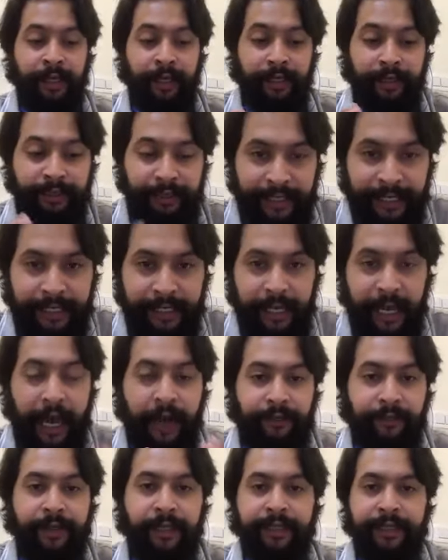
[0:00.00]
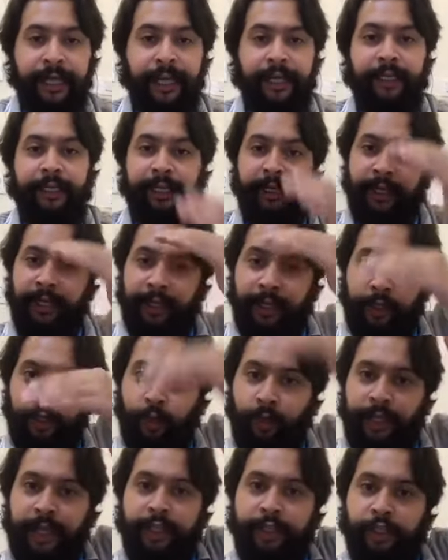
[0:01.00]
then after that you
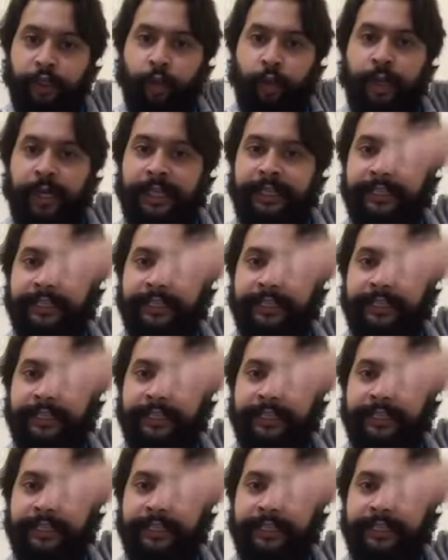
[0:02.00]
can slowly